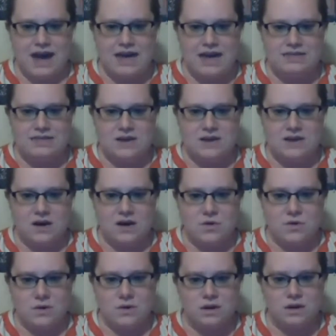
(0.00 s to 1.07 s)
at his
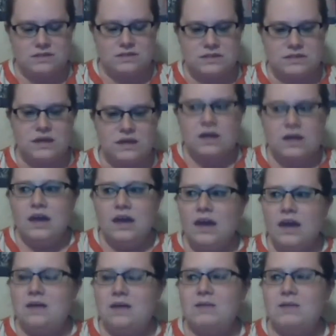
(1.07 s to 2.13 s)
concourse,
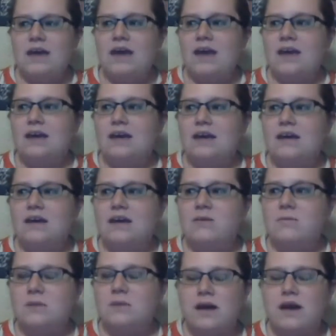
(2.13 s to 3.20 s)
and I'm like,
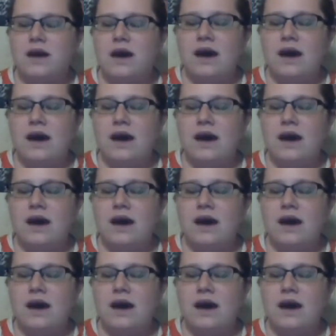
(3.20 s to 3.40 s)
what?